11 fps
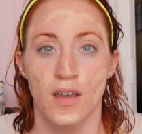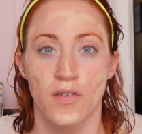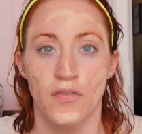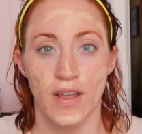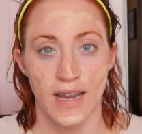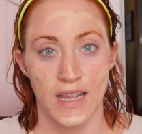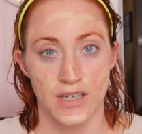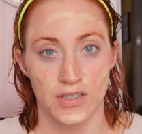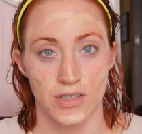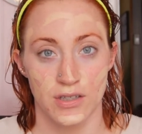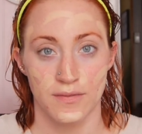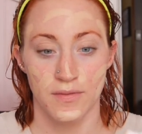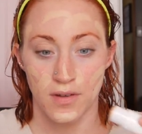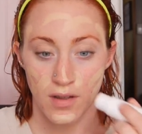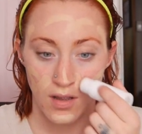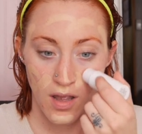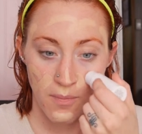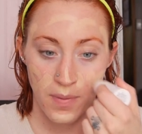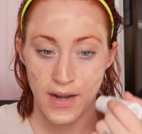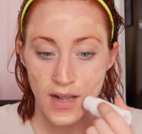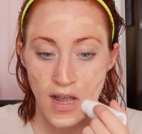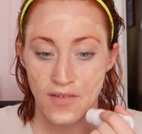finish, but
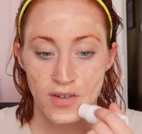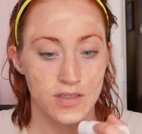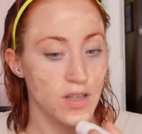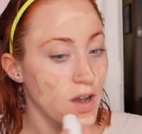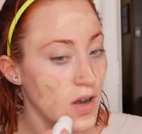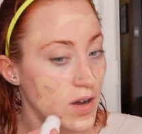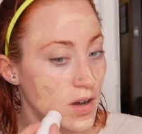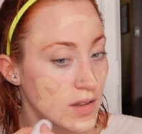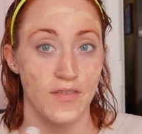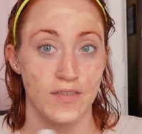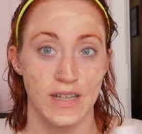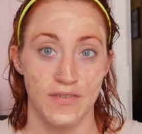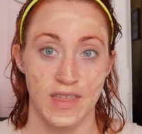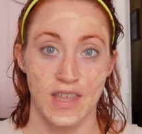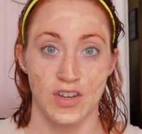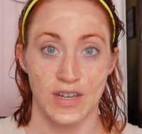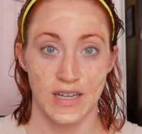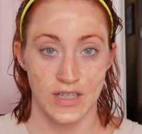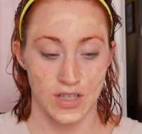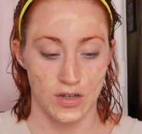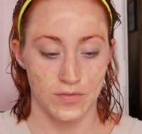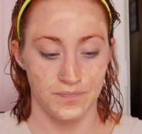it covers everything you need it
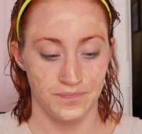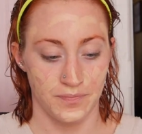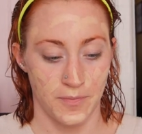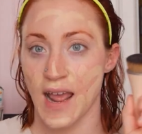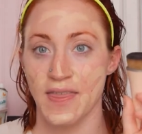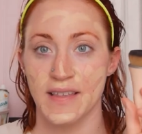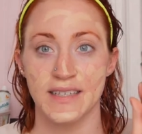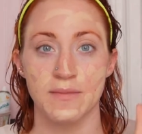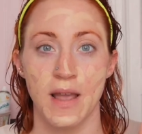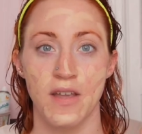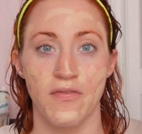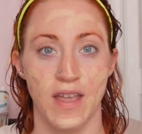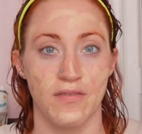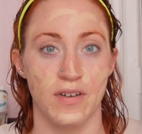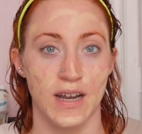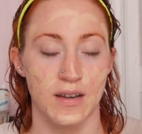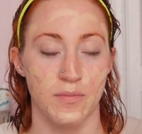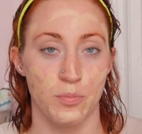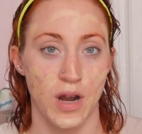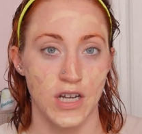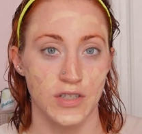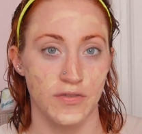to. And this is my favorite
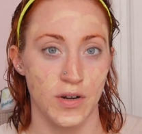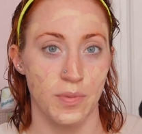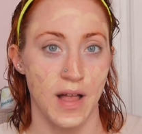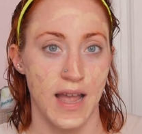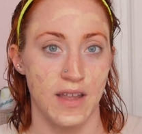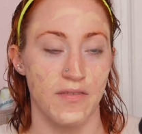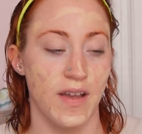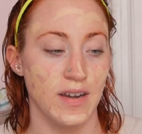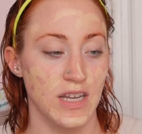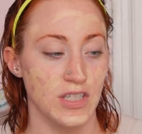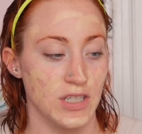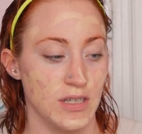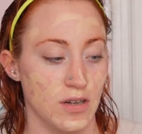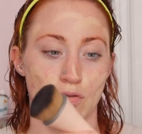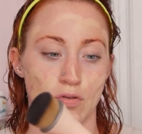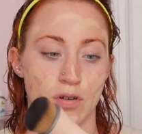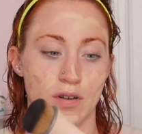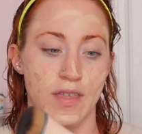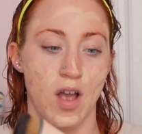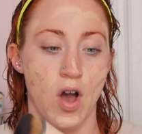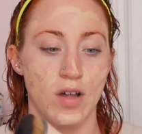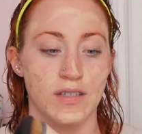brush for applying foundation, or the
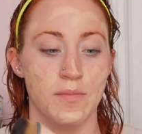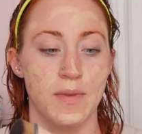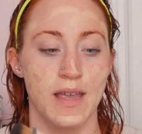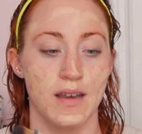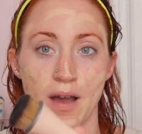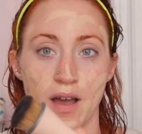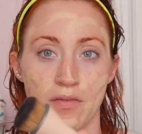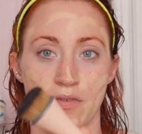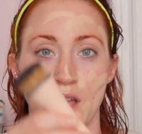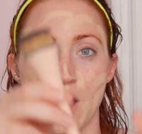Ultimate Buff